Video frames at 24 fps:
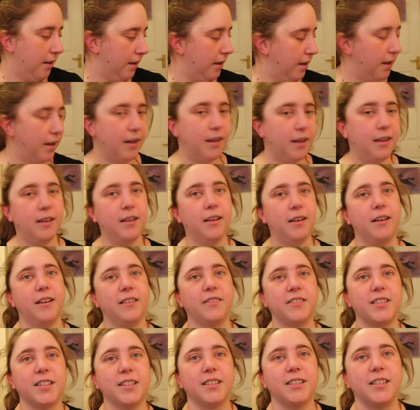
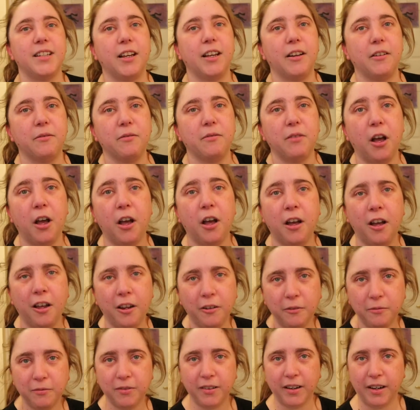I've
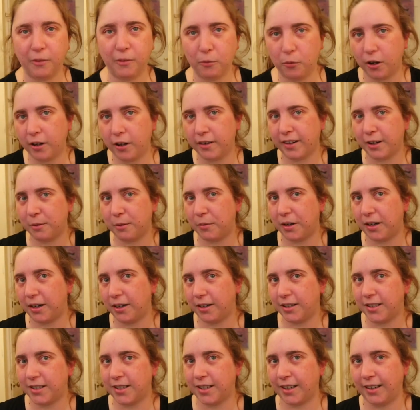hopefully worked out my
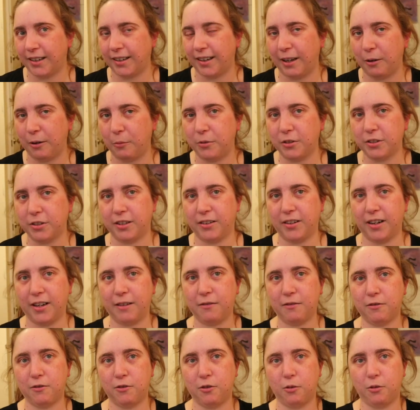lighting now, because I've
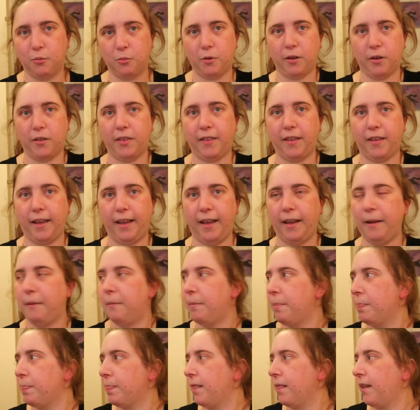now got one there
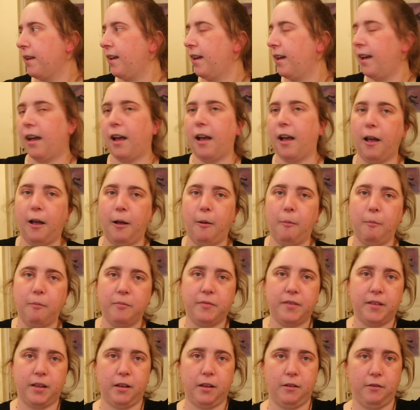
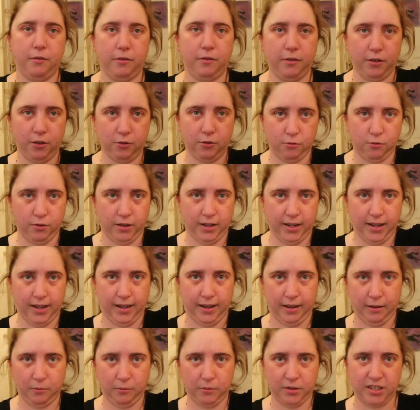over in the corner
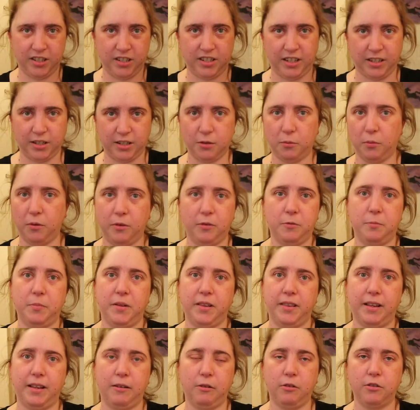here, which that's the one that's
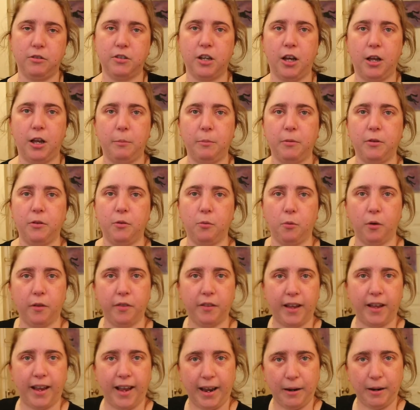been there all the time, but the one
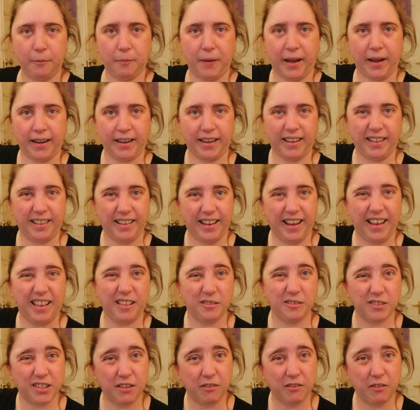that I had back in there
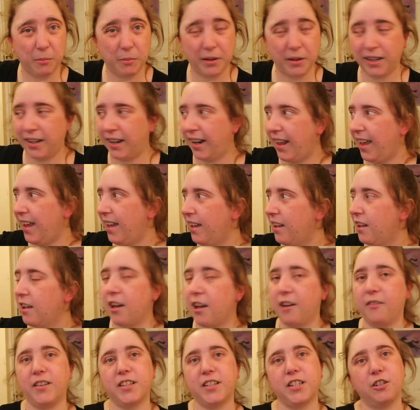that was giving a big glare,
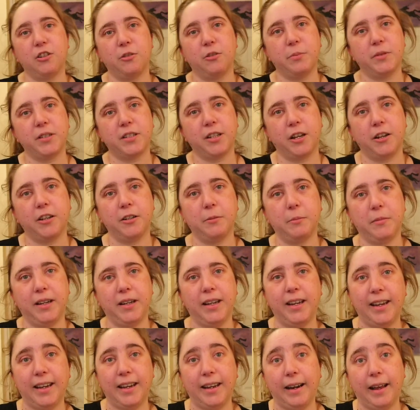I've actually got beside me
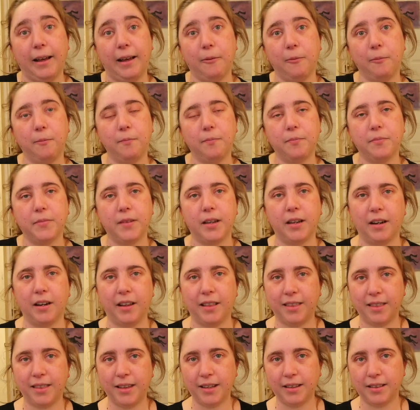here now, and I
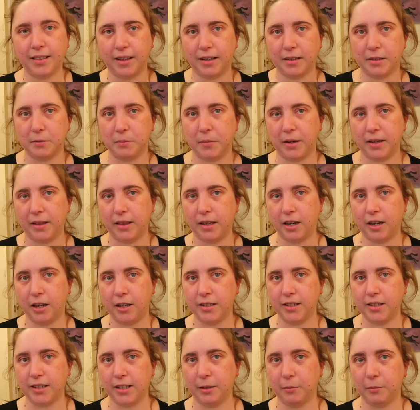think that's made the
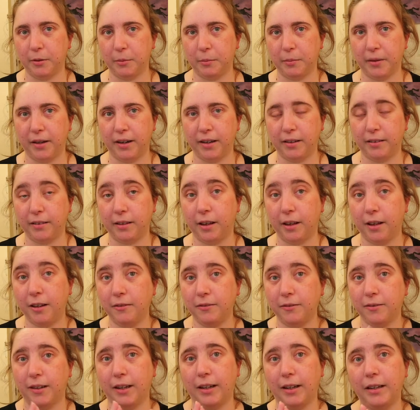lighting a bit better, so
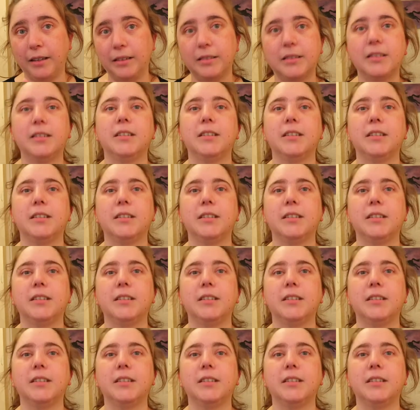hopefully